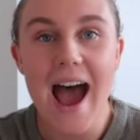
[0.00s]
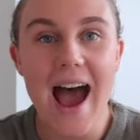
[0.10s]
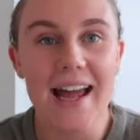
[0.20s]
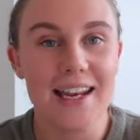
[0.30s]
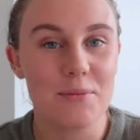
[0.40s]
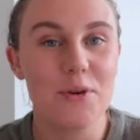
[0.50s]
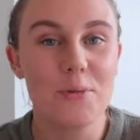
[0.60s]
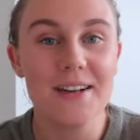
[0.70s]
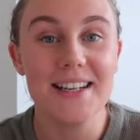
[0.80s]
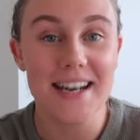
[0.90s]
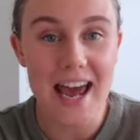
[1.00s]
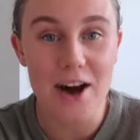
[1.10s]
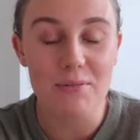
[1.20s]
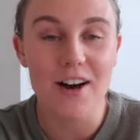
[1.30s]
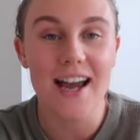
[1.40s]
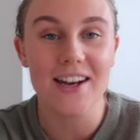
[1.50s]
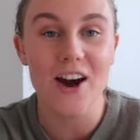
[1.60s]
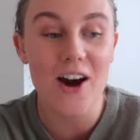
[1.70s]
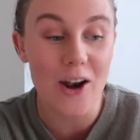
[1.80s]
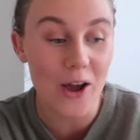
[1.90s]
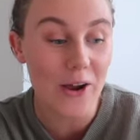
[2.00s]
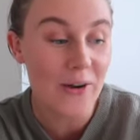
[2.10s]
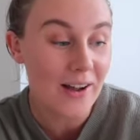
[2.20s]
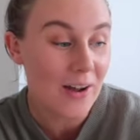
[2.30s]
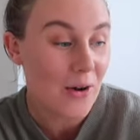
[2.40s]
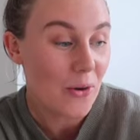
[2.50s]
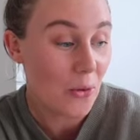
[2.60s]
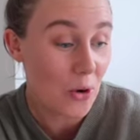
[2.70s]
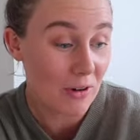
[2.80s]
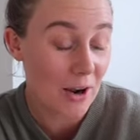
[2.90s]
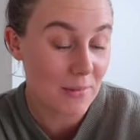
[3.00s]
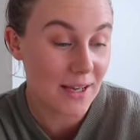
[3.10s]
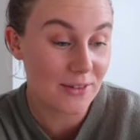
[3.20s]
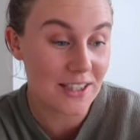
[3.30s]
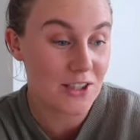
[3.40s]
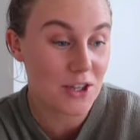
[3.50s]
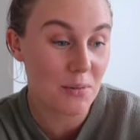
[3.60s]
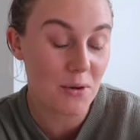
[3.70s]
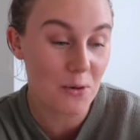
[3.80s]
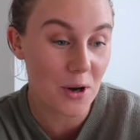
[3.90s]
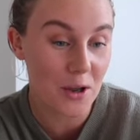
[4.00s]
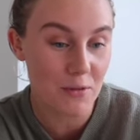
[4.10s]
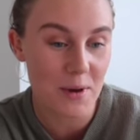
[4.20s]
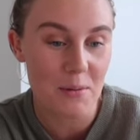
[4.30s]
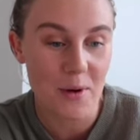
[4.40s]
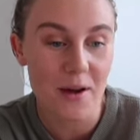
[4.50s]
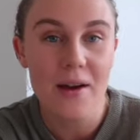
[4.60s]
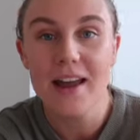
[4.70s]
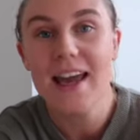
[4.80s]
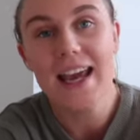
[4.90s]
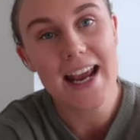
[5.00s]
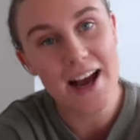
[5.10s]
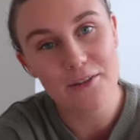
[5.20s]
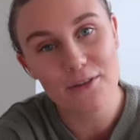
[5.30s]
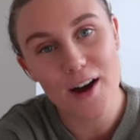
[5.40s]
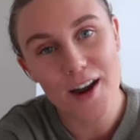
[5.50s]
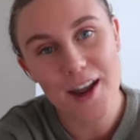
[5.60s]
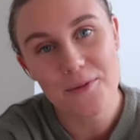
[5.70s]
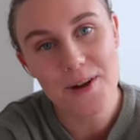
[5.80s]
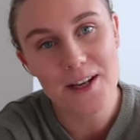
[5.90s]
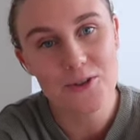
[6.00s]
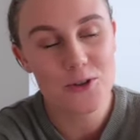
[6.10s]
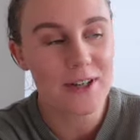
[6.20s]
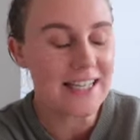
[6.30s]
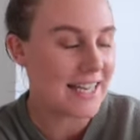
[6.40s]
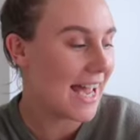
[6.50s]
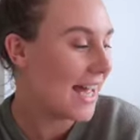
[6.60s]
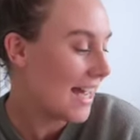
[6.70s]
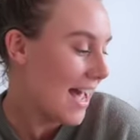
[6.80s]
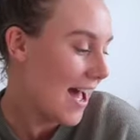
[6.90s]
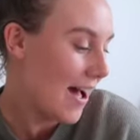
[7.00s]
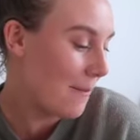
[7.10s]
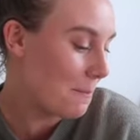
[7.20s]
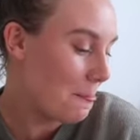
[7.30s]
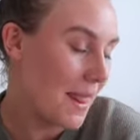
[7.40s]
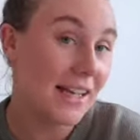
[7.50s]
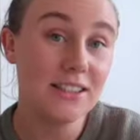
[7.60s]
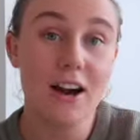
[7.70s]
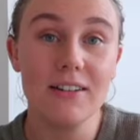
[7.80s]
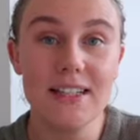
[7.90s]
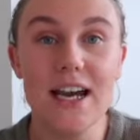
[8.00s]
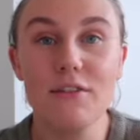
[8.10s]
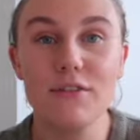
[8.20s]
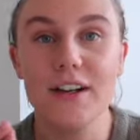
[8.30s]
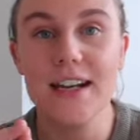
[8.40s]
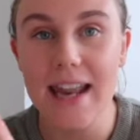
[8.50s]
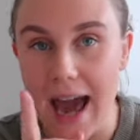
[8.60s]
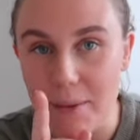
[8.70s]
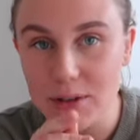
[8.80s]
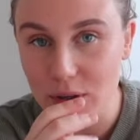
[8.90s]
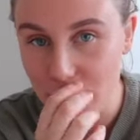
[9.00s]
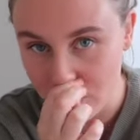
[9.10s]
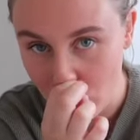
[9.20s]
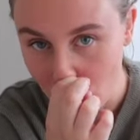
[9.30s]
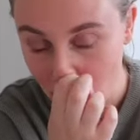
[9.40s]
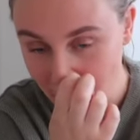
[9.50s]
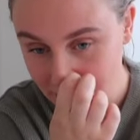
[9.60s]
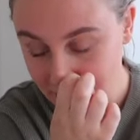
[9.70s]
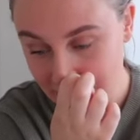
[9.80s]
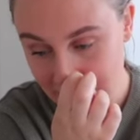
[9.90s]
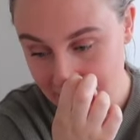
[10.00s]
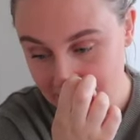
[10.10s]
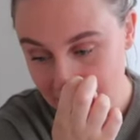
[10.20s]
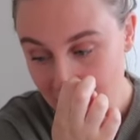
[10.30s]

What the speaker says: and it probably didn't help that I had Arlo all around me. He was literally jumping all over me, but he had fun and we enjoyed it. He's currently down for a nap, so I thought whilst he's